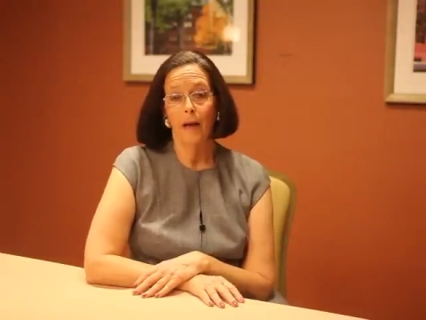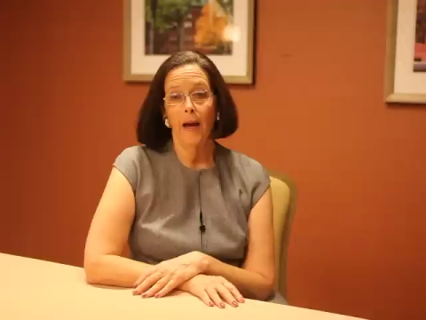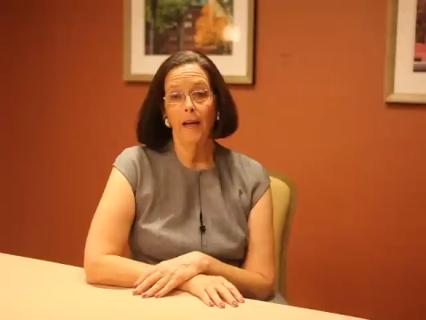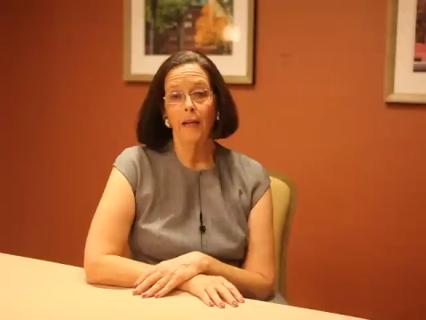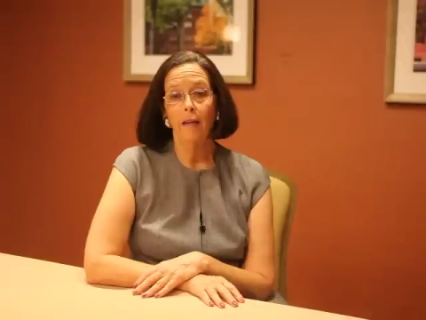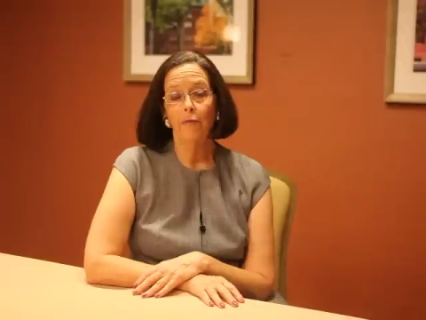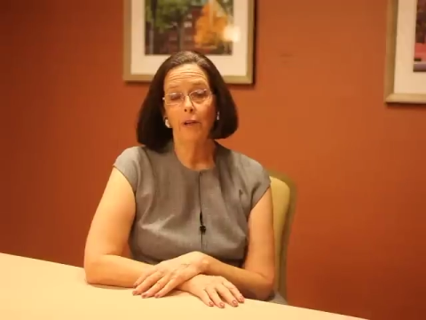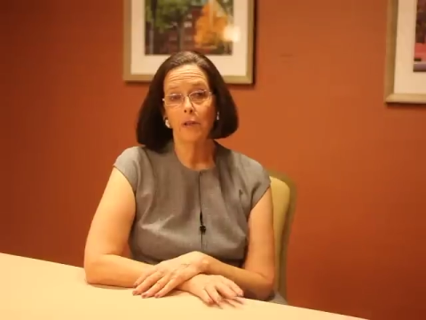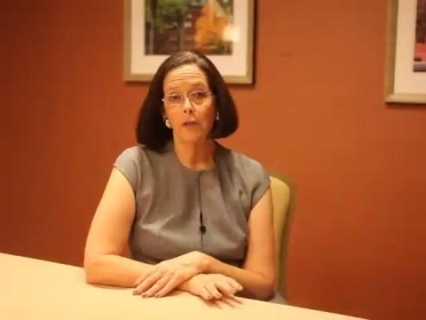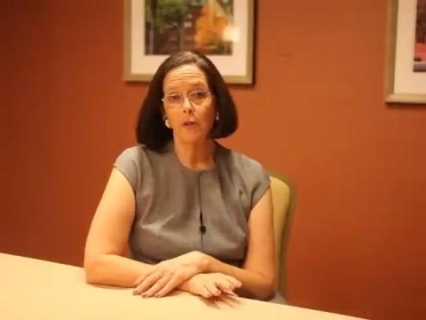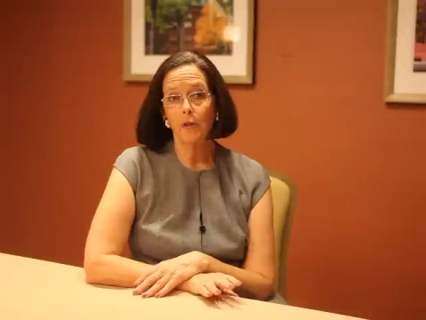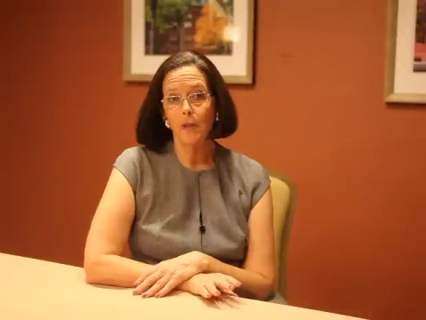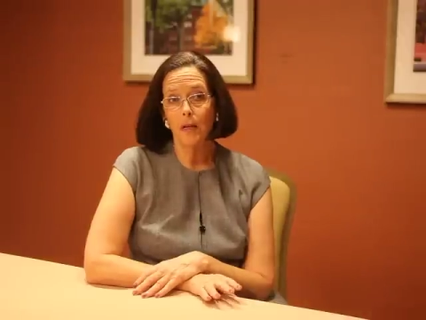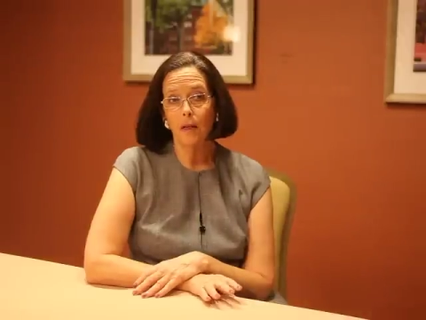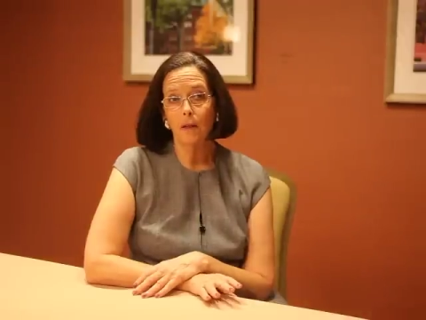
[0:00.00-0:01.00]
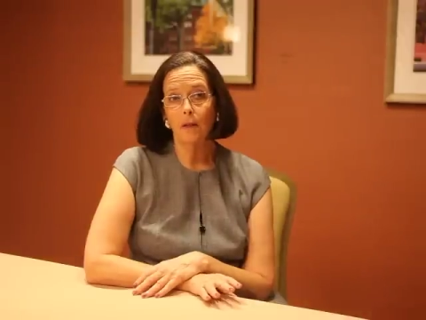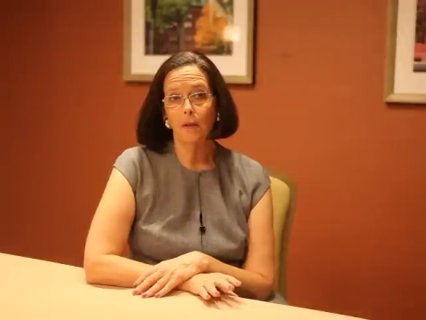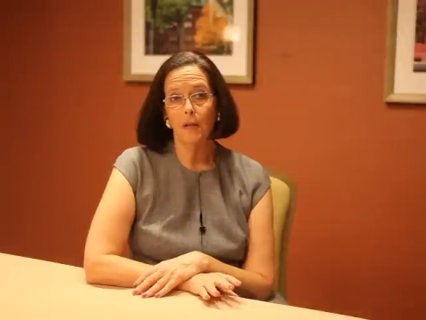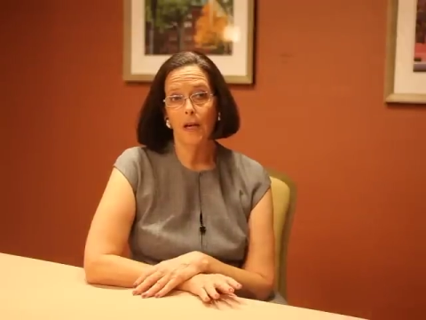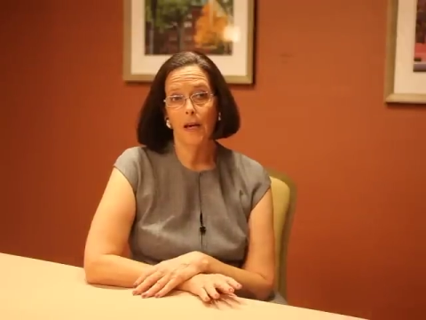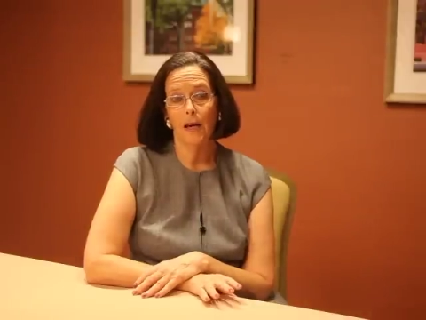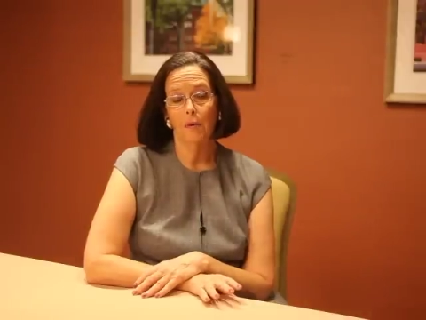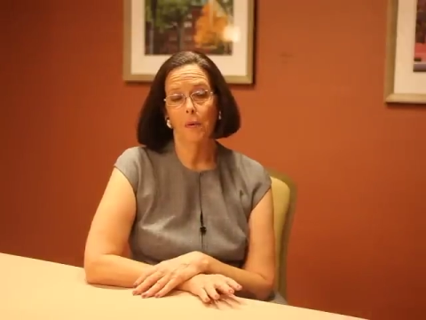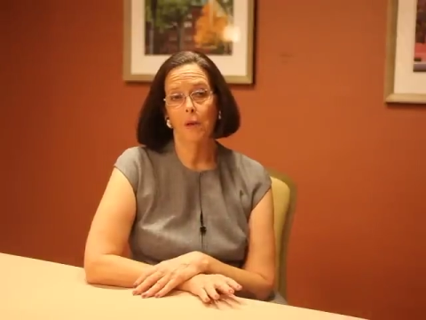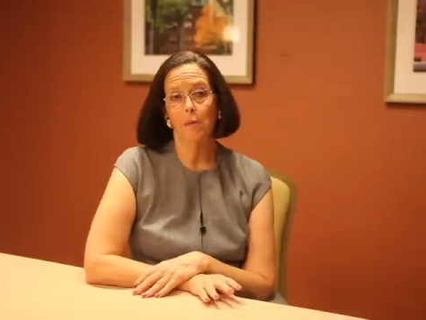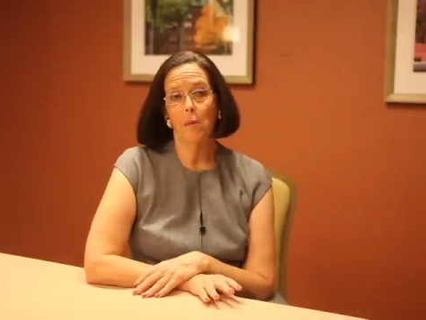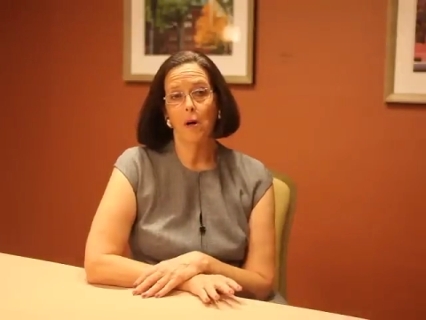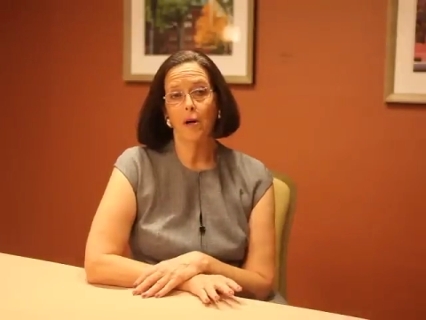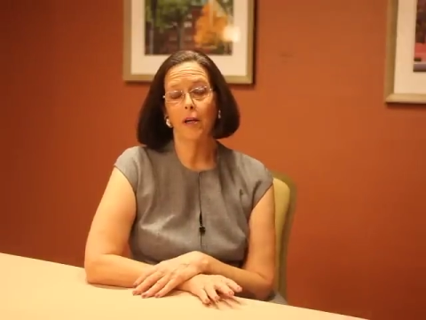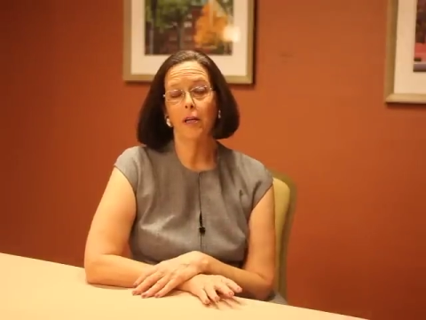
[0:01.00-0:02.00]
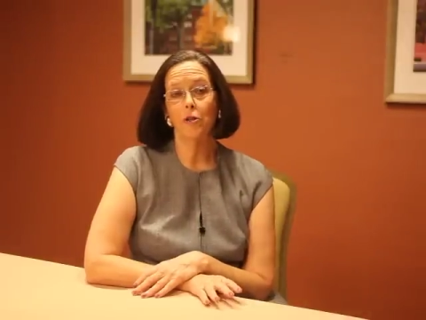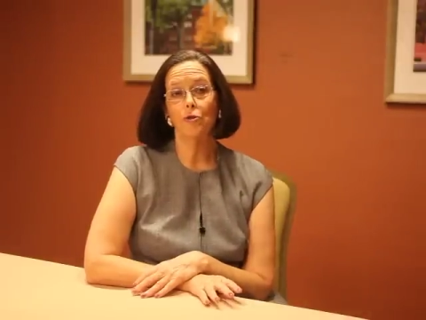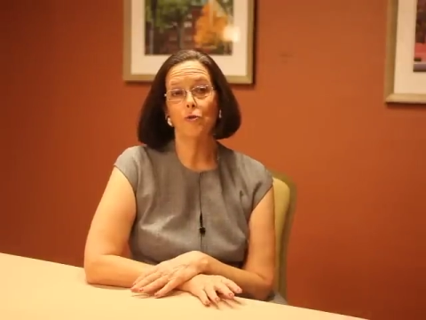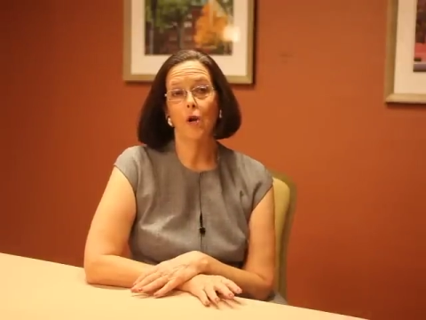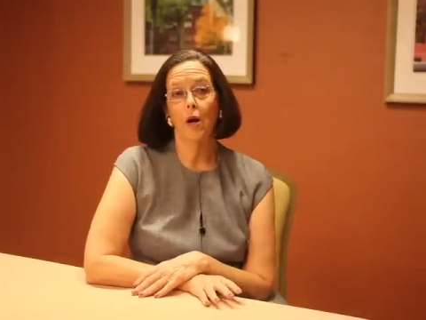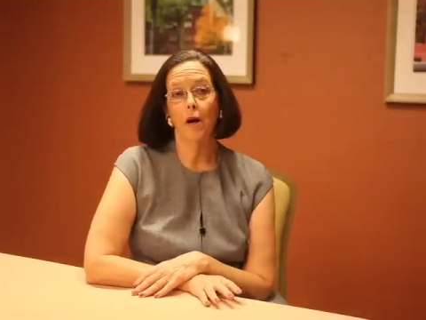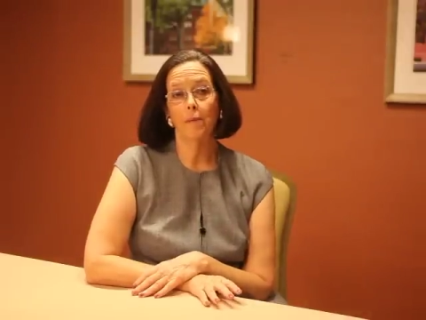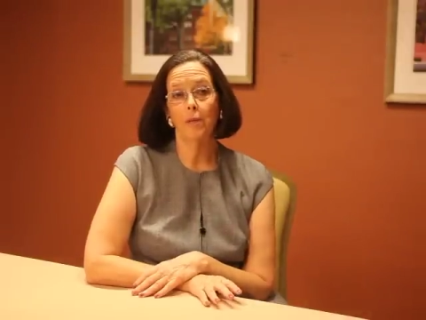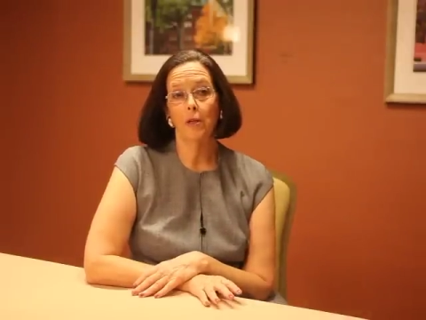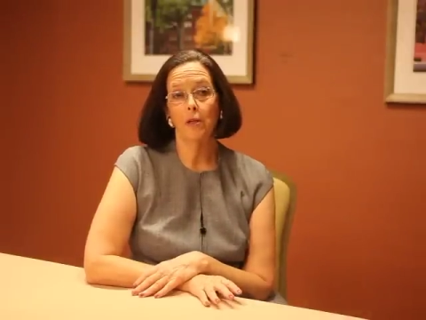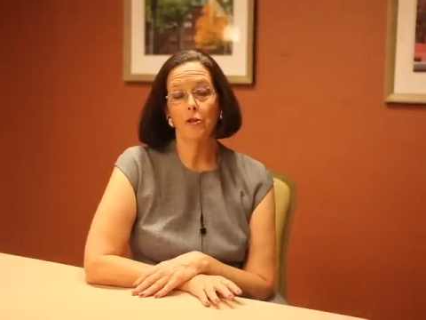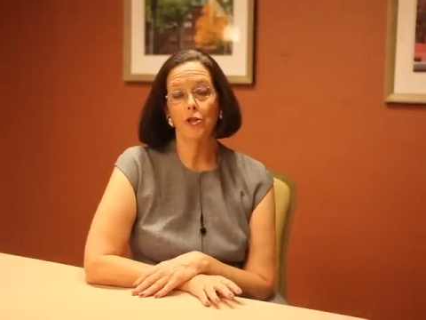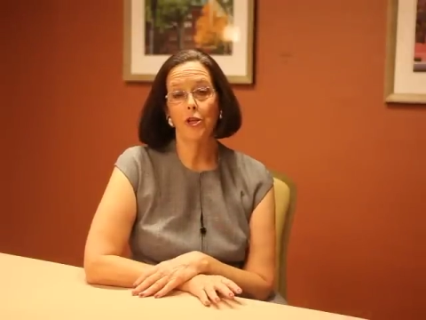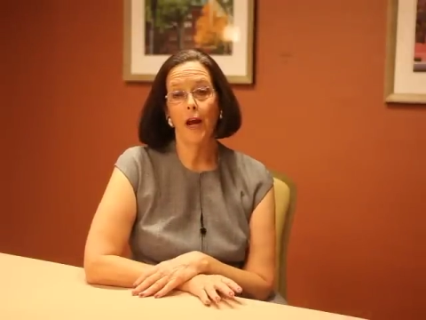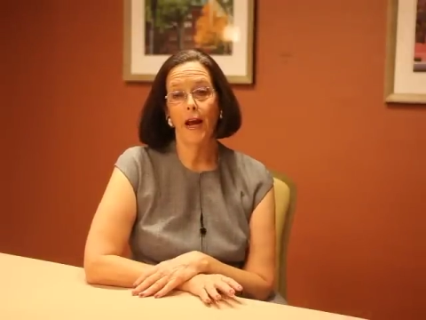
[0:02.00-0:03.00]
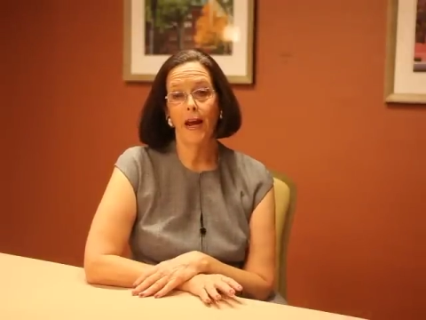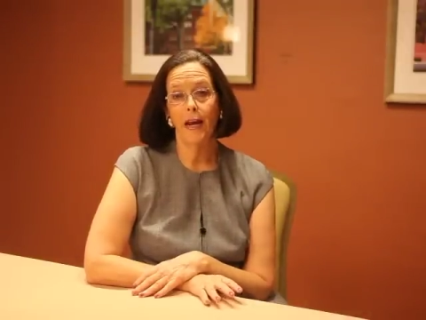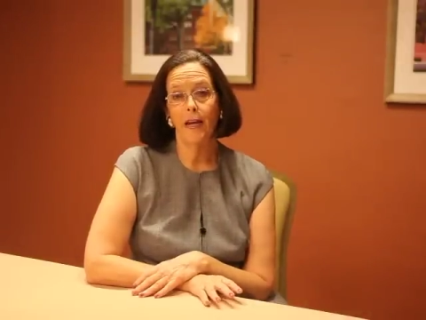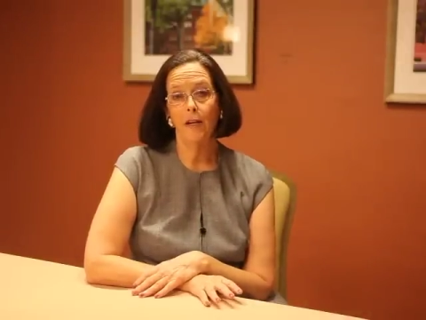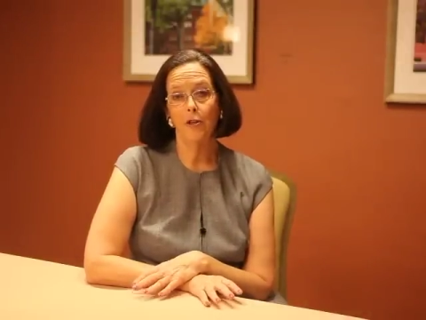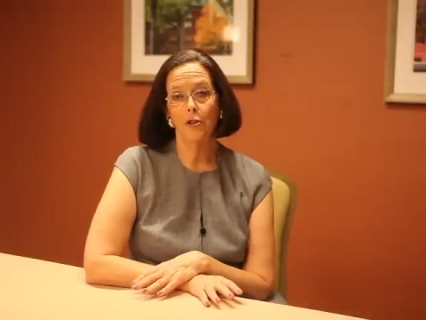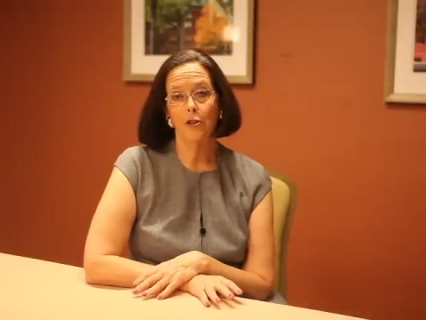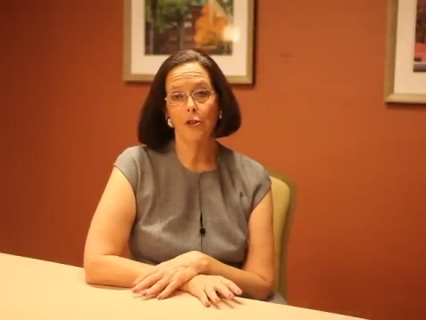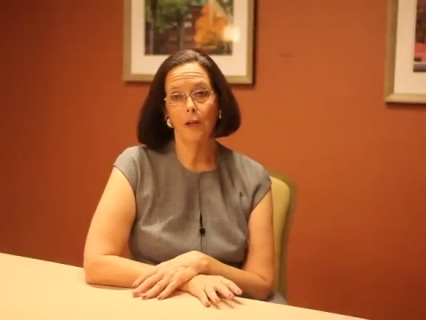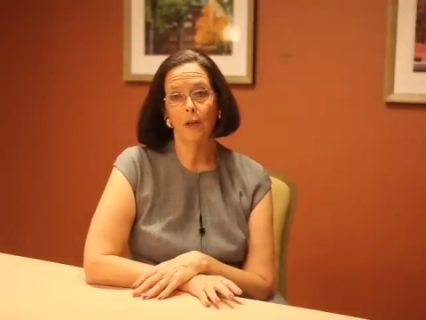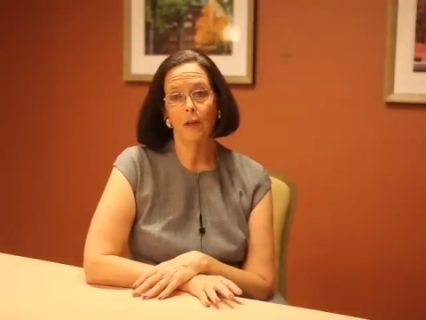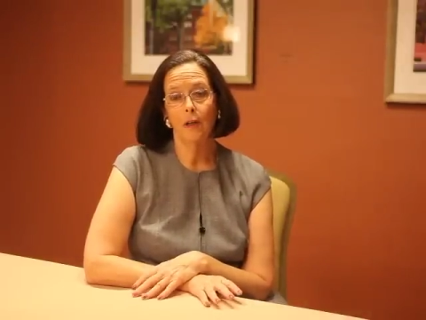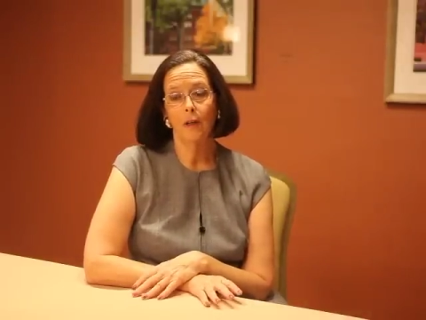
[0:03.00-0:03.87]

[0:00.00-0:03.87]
And even a single day when the market dropped changed